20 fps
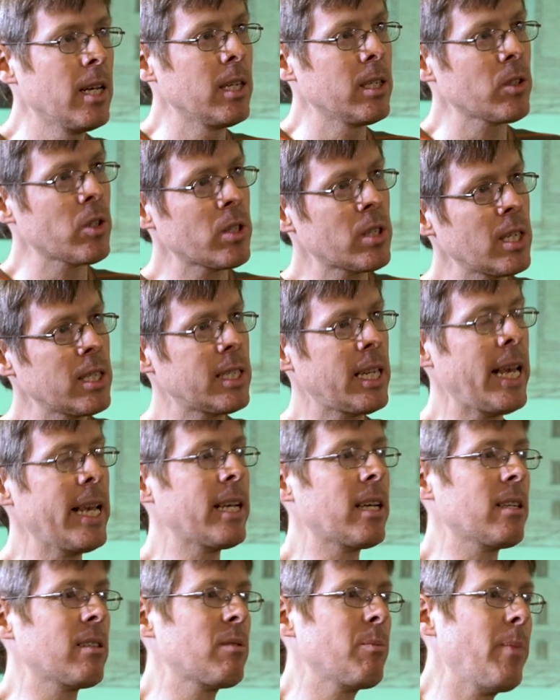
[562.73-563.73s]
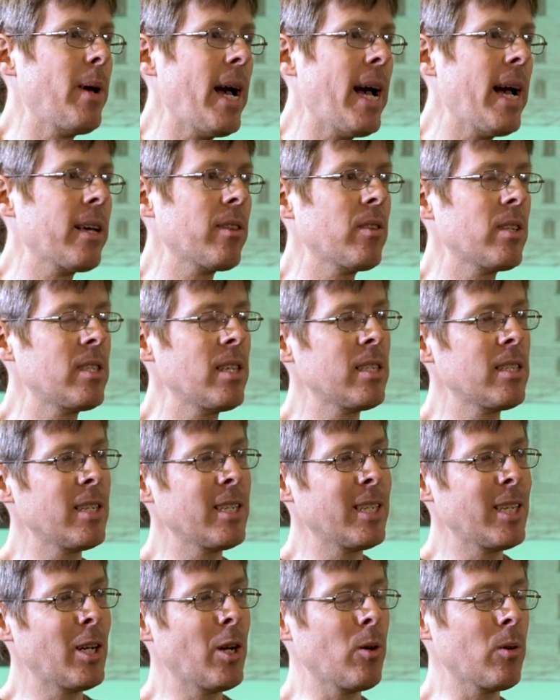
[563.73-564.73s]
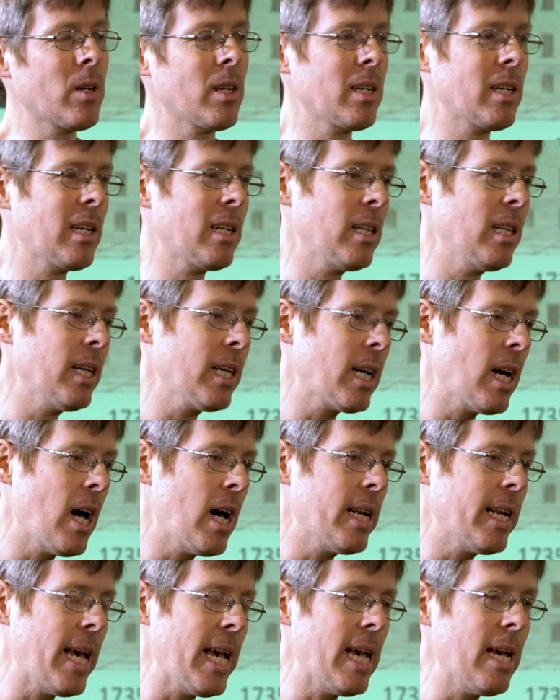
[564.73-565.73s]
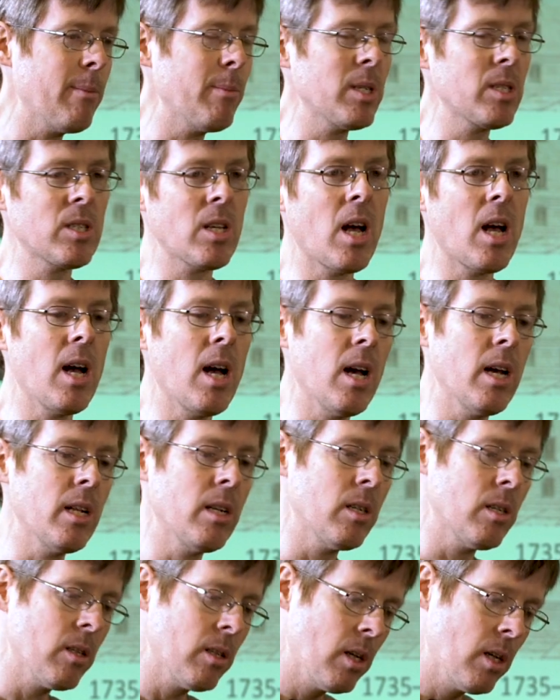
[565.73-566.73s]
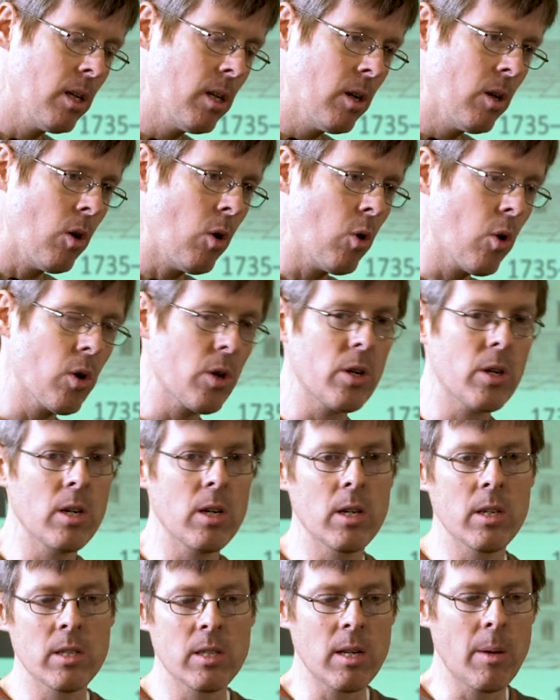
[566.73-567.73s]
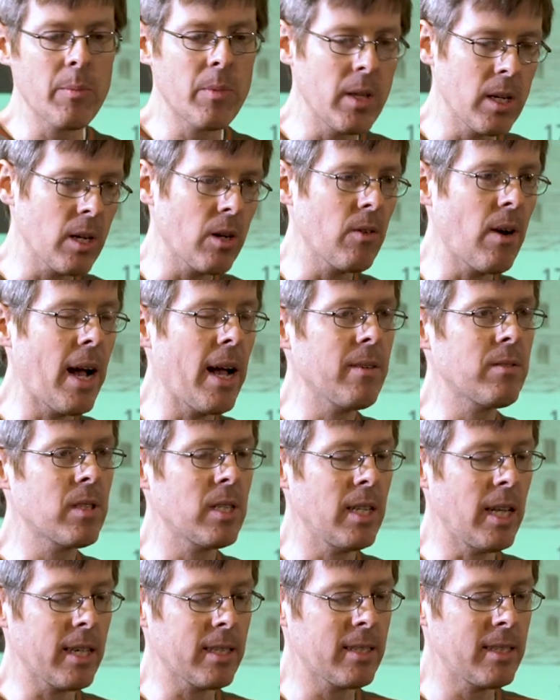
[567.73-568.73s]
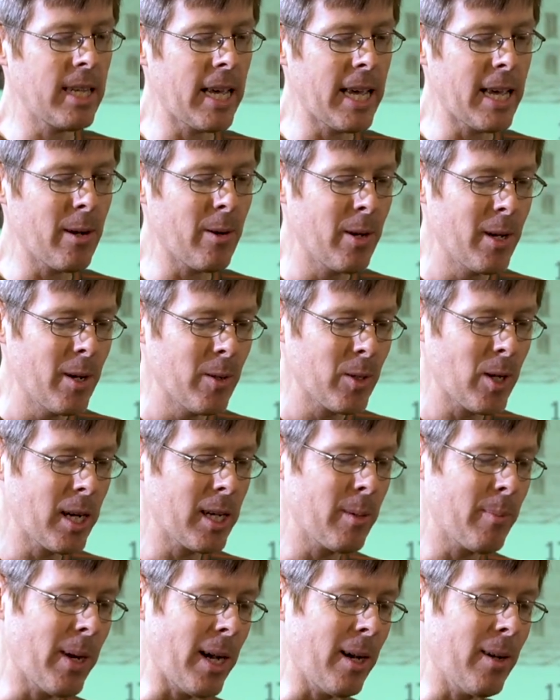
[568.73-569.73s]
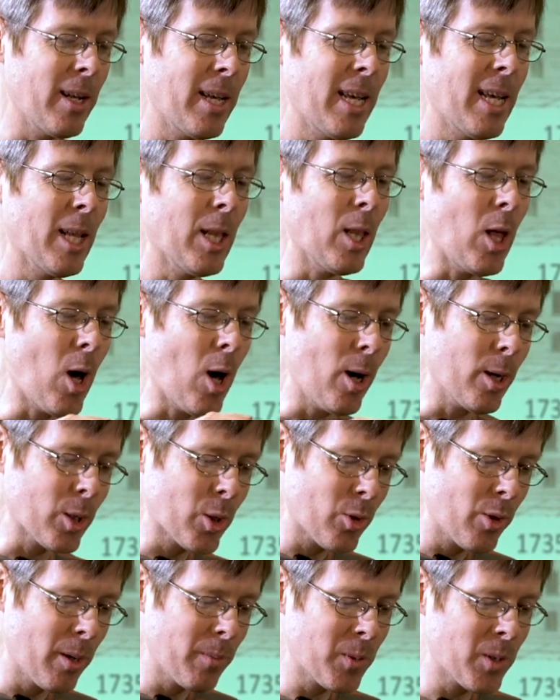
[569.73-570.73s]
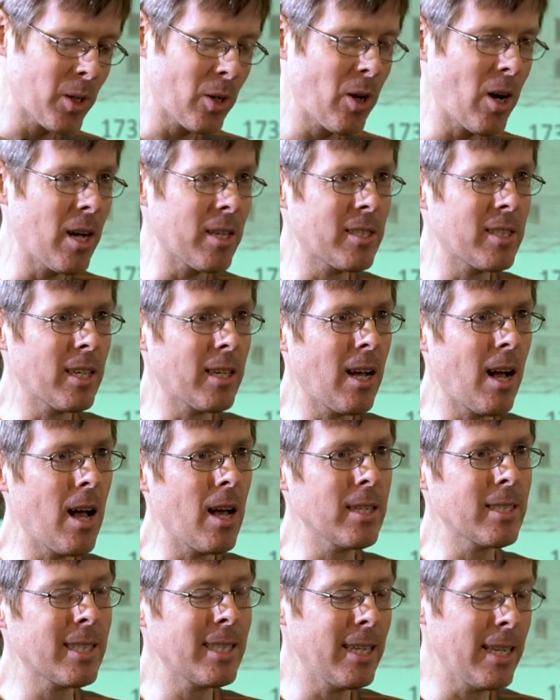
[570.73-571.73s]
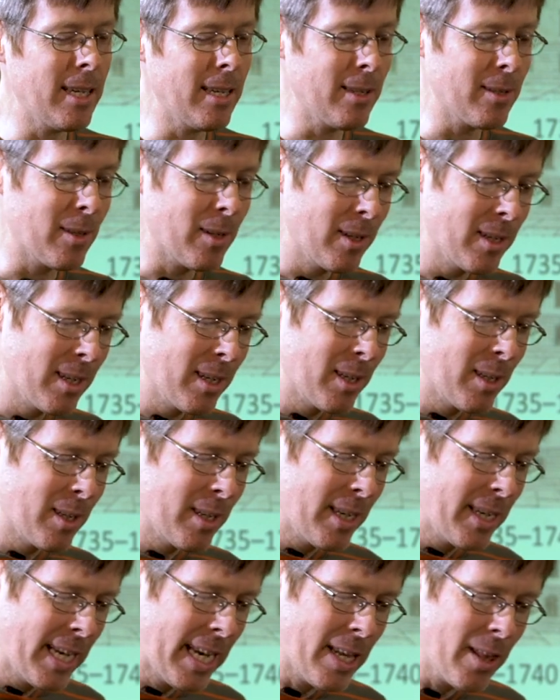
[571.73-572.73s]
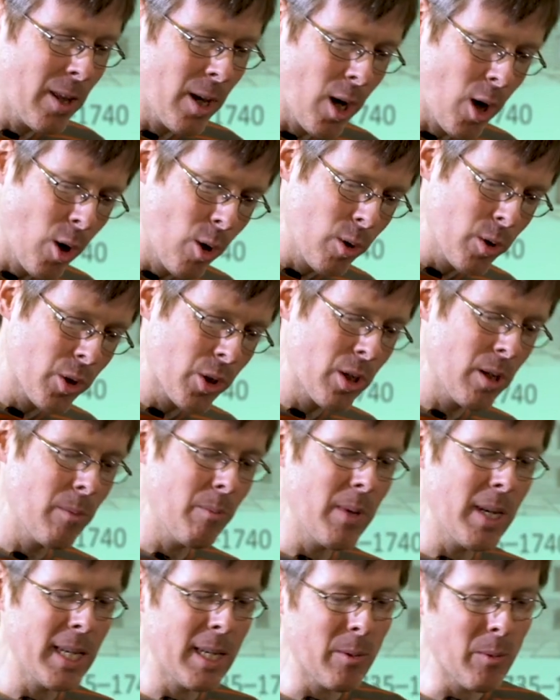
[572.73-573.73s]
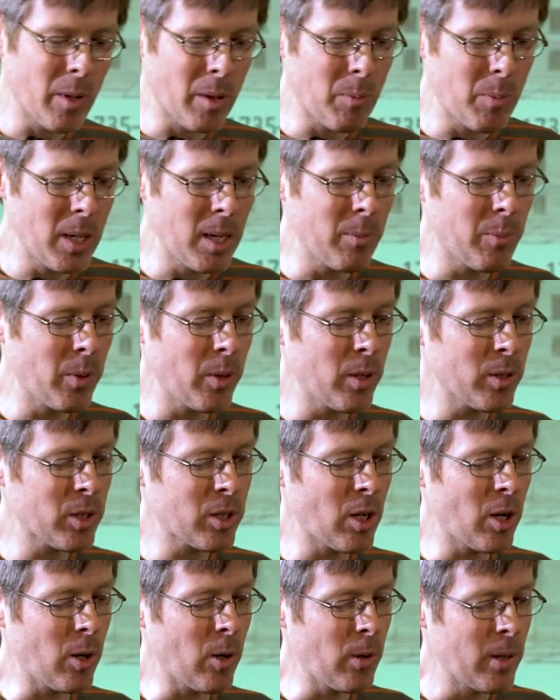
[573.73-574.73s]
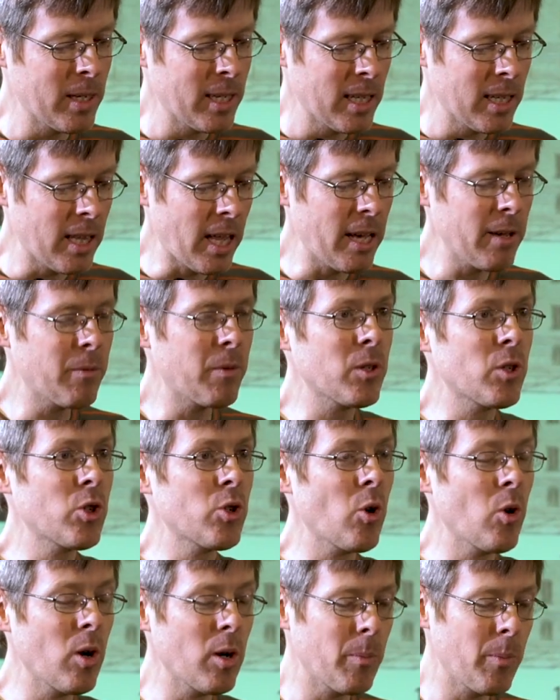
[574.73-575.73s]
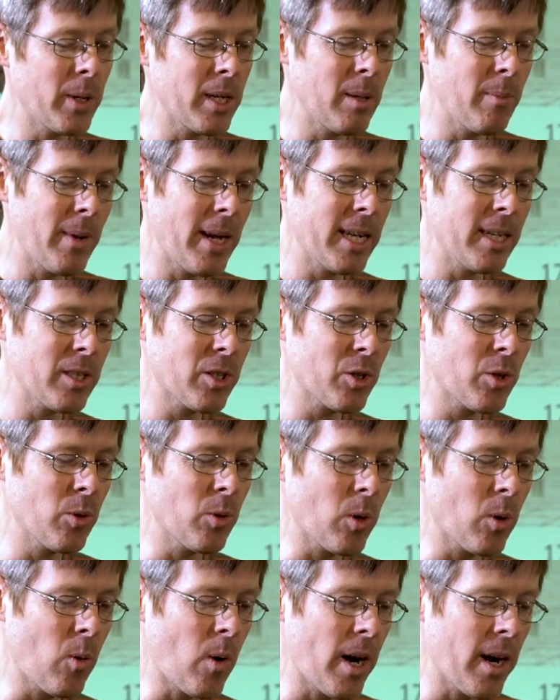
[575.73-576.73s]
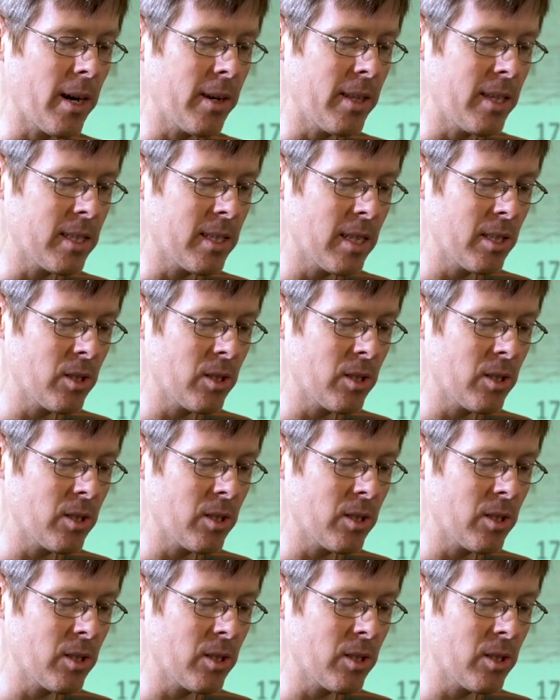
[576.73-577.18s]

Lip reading: Just to take us back, this isn't, click on Amazon, order, something arrives the next day. We're talking about long trips across the continent, in the ocean, meeting with people. So life is short, but he managed to acquire these